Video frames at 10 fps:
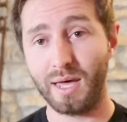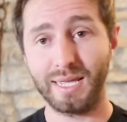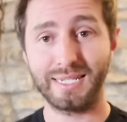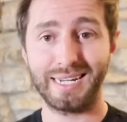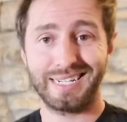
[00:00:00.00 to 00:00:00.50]

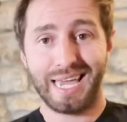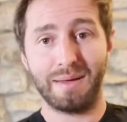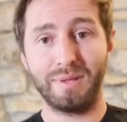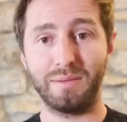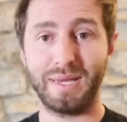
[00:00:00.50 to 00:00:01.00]
They tend to get
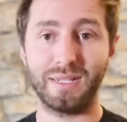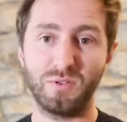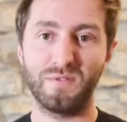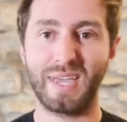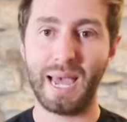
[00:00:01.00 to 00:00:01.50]
a little bit
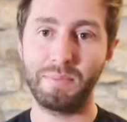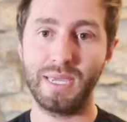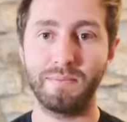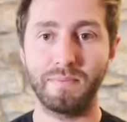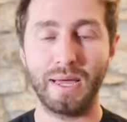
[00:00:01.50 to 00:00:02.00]
sort of
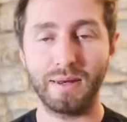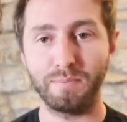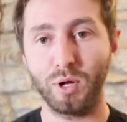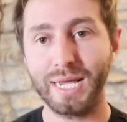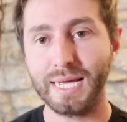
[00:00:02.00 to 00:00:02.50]
gappy and
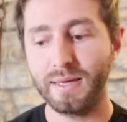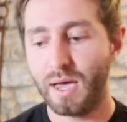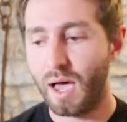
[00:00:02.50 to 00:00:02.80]
pulley.